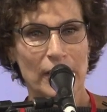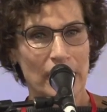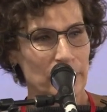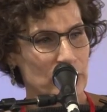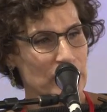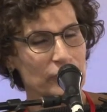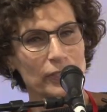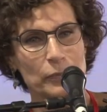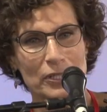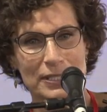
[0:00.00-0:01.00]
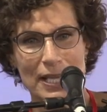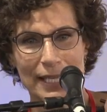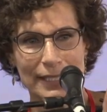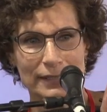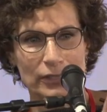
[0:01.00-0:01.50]
If you're dealing with a
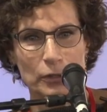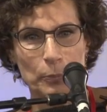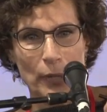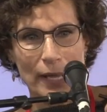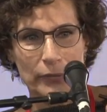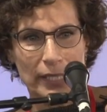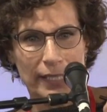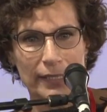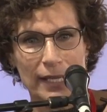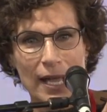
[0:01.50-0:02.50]
tiny little brownie,